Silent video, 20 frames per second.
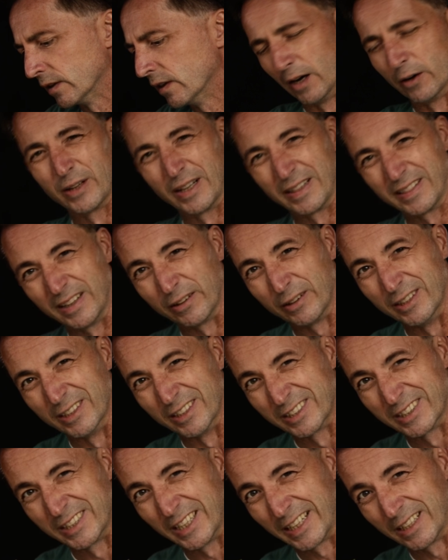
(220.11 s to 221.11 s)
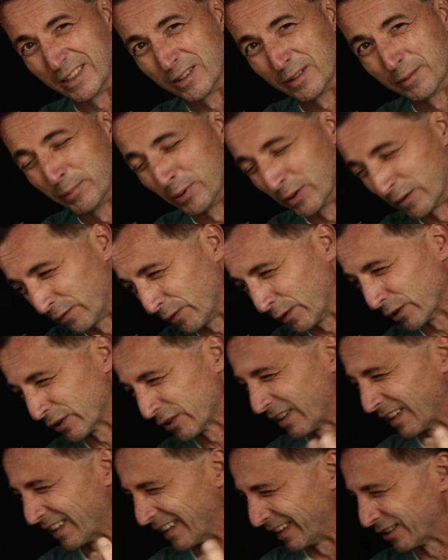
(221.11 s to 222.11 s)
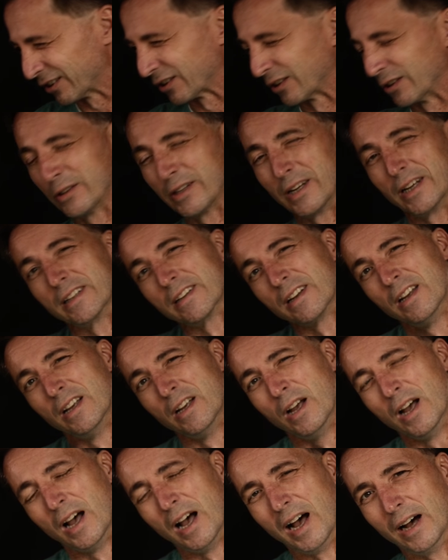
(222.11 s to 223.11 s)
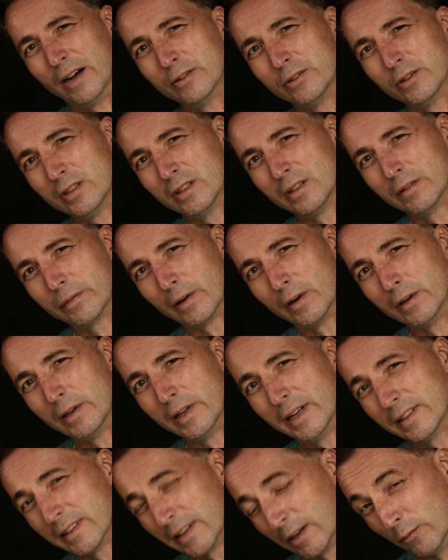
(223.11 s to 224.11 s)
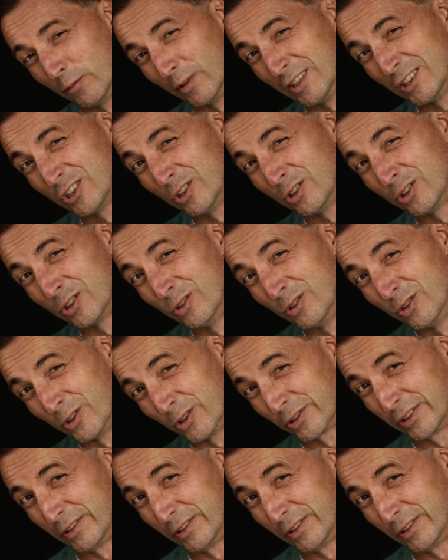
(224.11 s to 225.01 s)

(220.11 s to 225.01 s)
I'll get there in a second, but first let us look at how do you defoliate and when should you not